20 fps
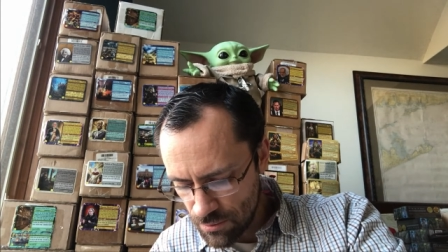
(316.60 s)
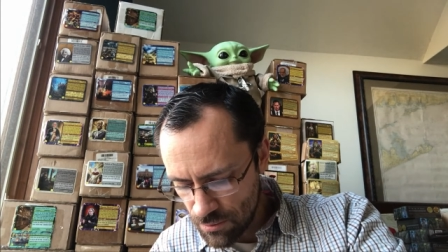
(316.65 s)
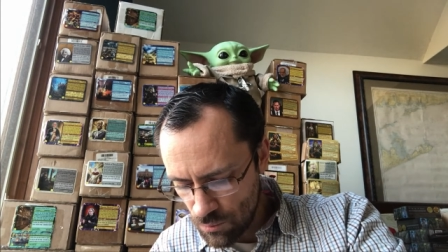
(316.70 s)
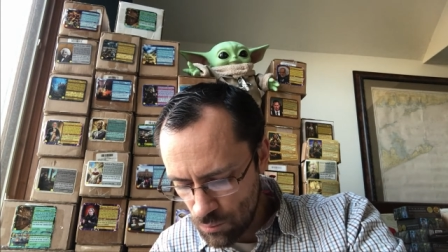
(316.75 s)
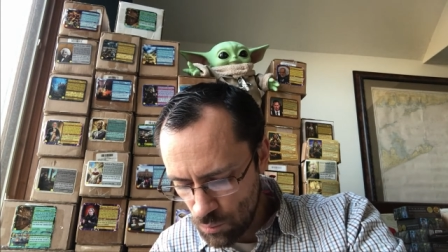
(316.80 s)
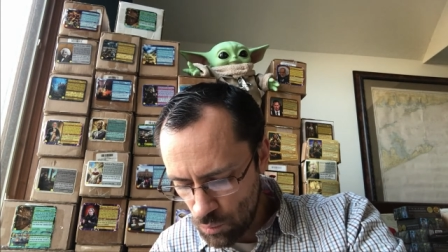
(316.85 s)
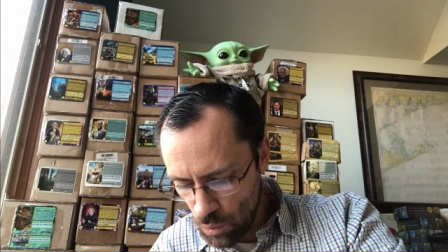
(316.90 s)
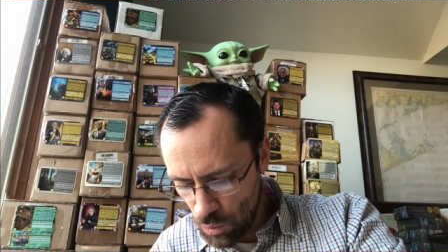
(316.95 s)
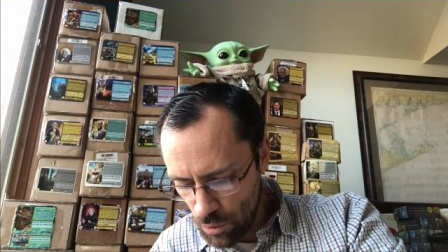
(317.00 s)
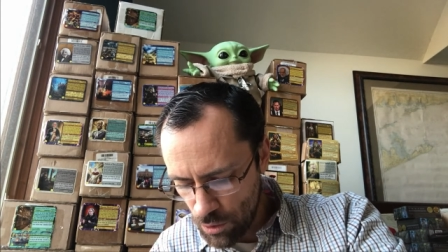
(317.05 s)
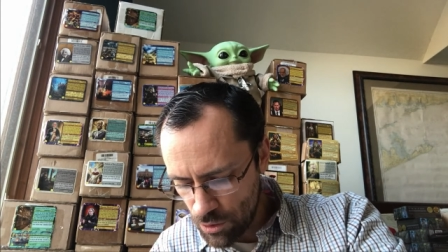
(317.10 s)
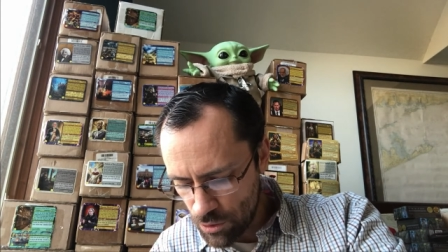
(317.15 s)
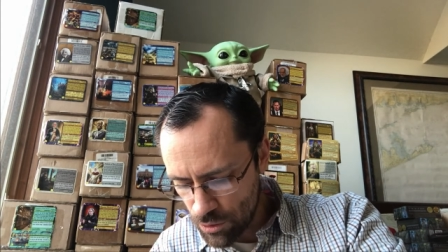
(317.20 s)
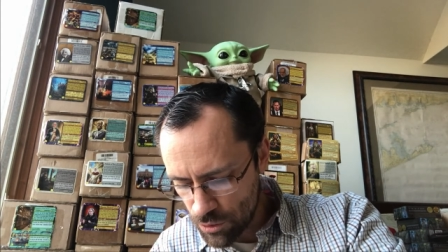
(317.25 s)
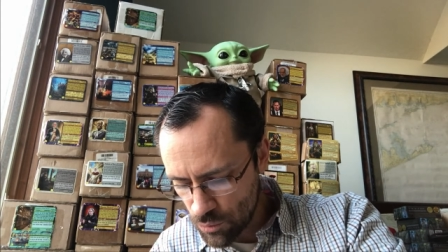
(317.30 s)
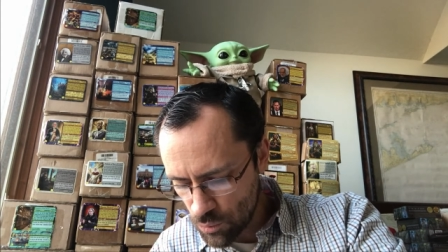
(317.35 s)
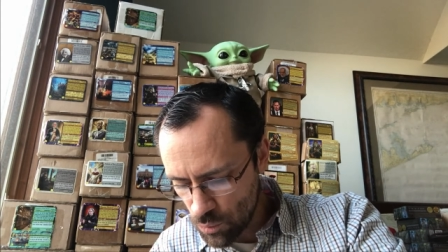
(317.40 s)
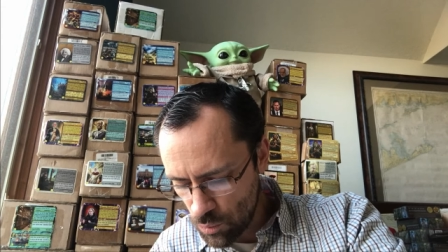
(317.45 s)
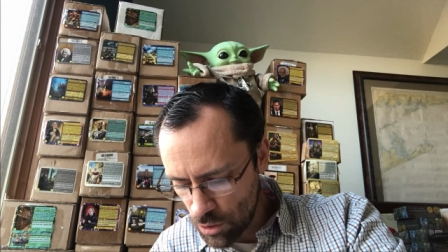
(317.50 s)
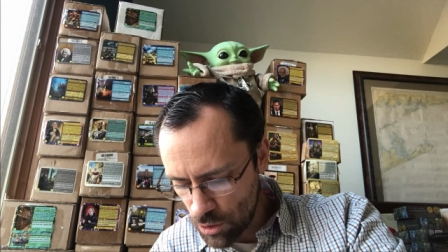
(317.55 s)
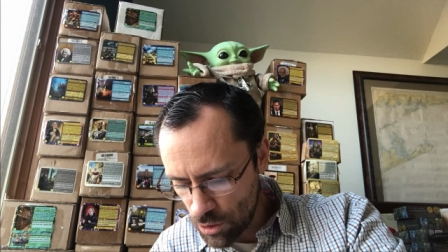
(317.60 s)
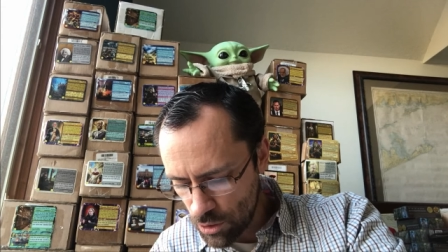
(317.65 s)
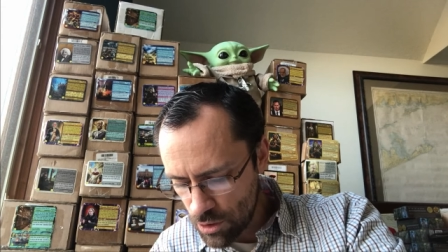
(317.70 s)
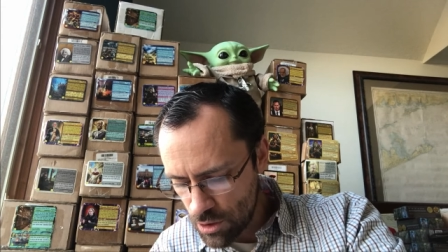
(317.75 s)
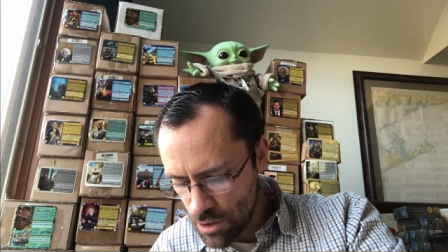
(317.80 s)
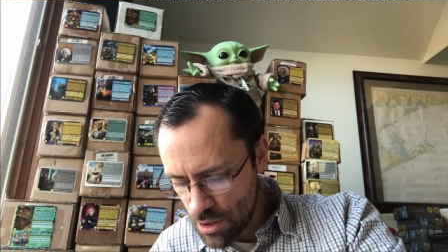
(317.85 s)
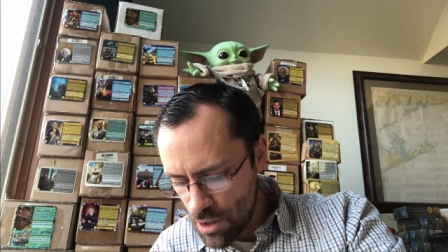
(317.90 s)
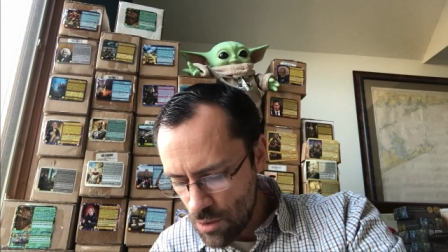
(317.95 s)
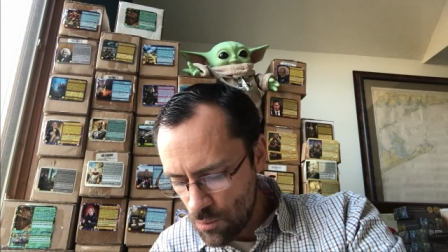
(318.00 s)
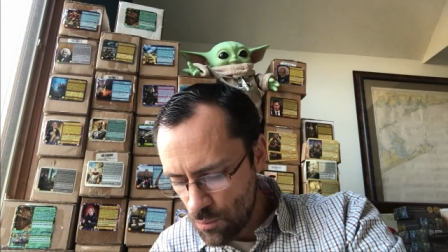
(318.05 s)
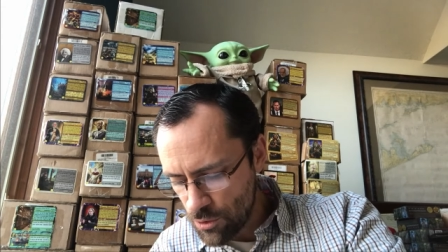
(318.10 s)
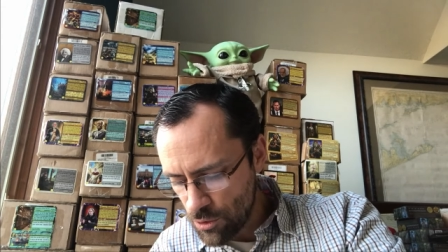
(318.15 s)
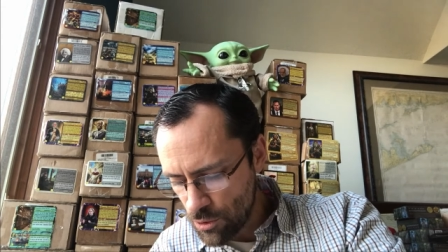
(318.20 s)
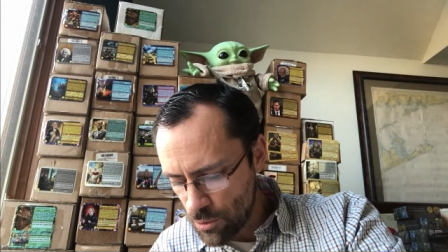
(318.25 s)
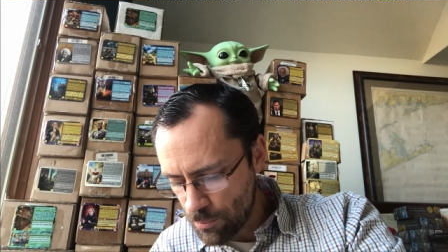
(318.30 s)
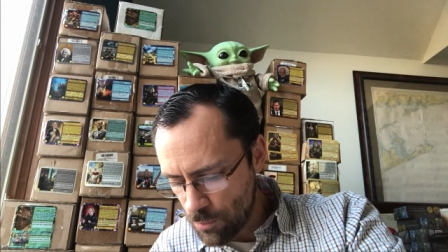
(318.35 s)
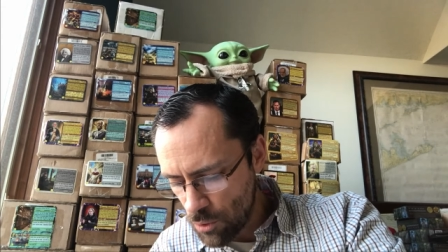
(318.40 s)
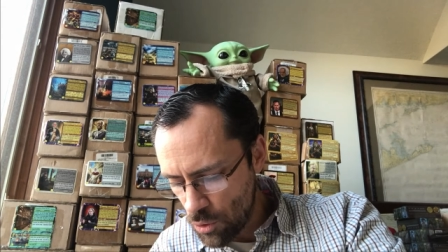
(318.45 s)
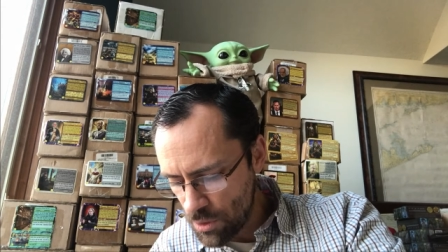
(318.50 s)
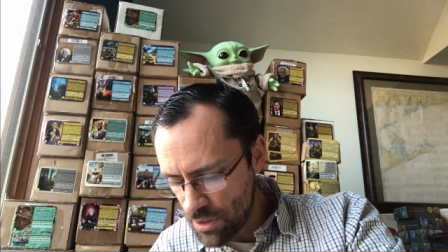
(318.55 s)
warriors work when your
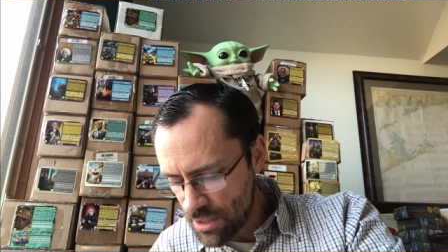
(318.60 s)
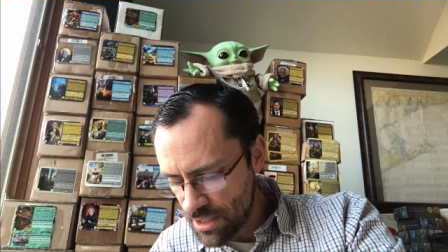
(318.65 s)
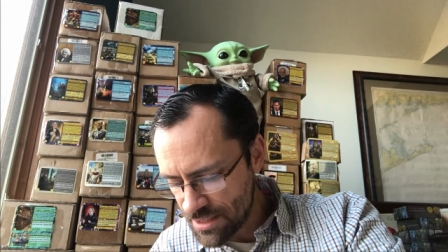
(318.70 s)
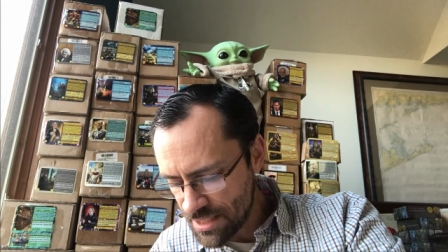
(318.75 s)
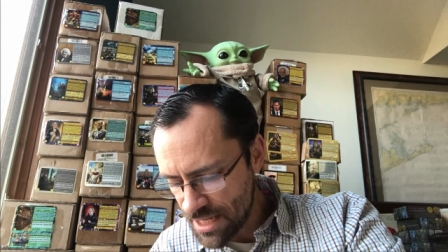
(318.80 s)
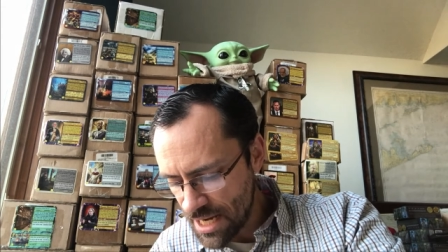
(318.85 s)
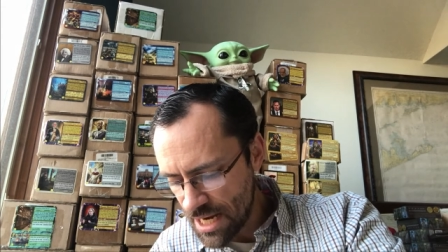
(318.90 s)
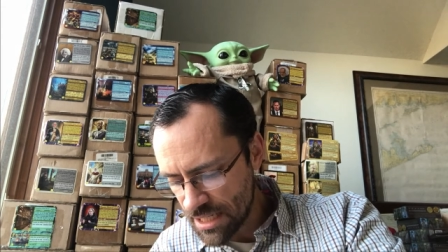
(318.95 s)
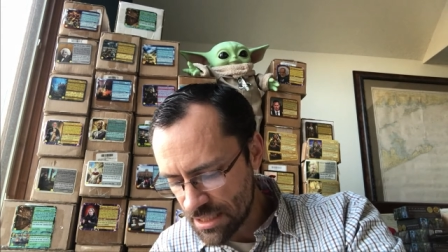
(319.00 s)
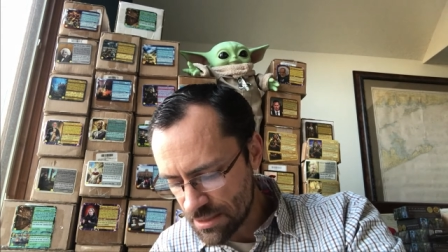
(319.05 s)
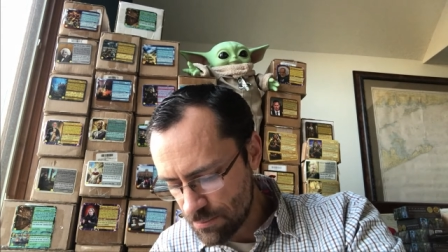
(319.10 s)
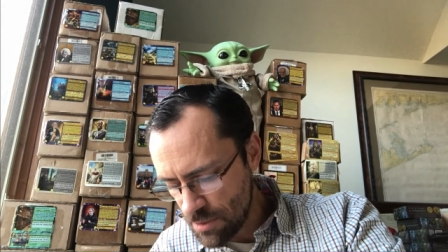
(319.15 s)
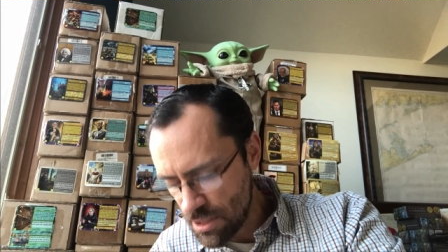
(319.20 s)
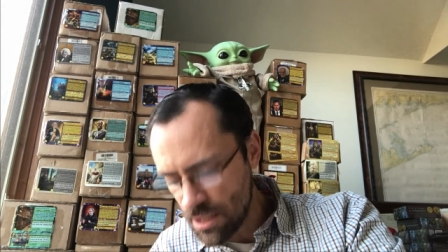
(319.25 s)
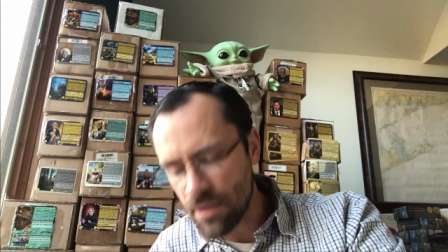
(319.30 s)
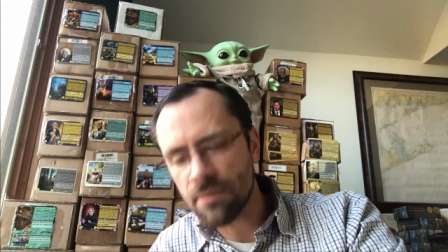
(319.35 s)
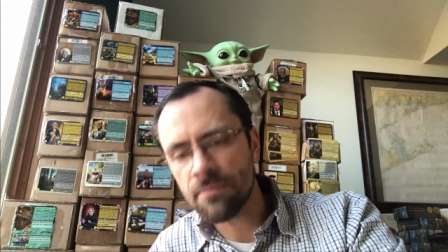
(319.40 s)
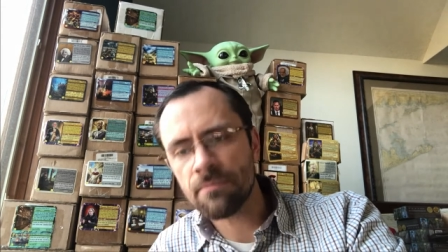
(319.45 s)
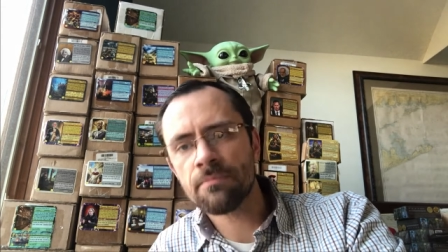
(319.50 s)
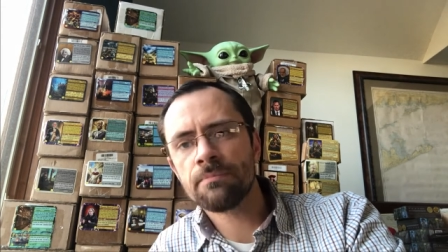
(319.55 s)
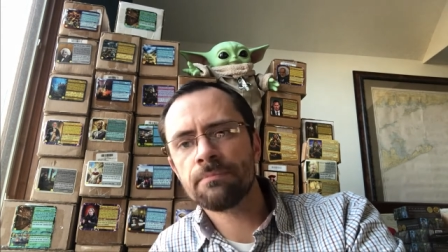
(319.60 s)
opponent attacks me?